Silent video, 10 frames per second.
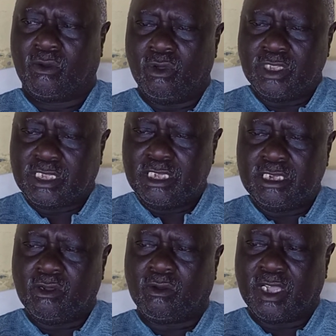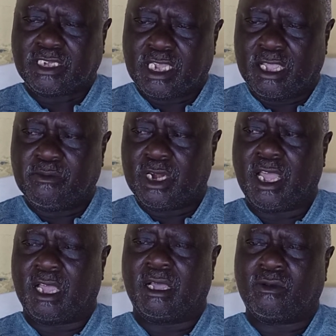Continue no wish
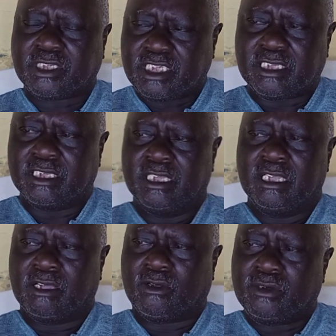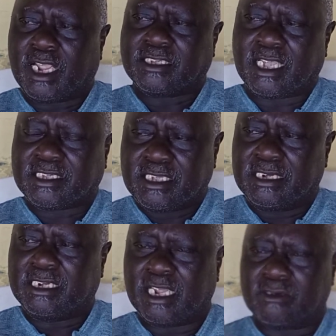Yamana or see on the
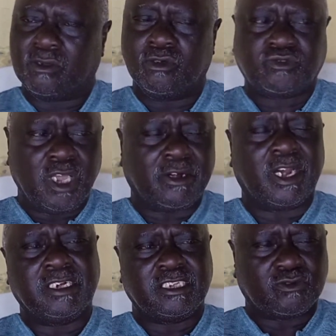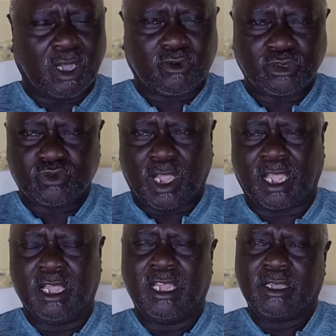assassin Indian. Authorities were across
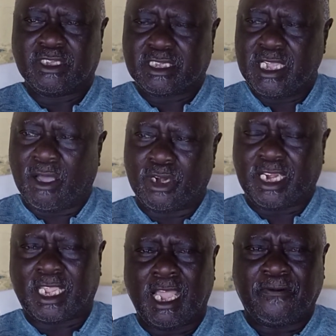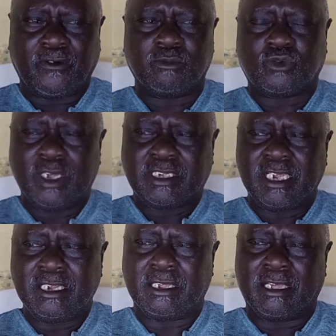to see our decaf from
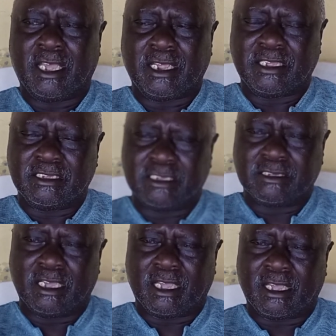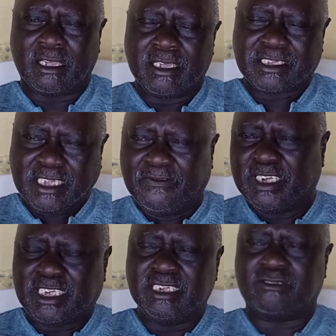
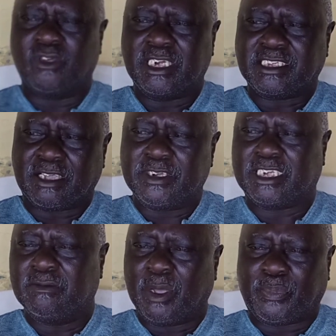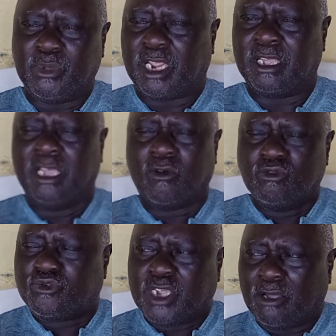2017, Pepune,
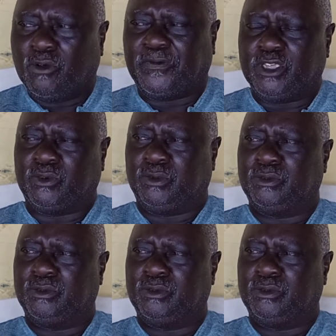when Tiago Vio.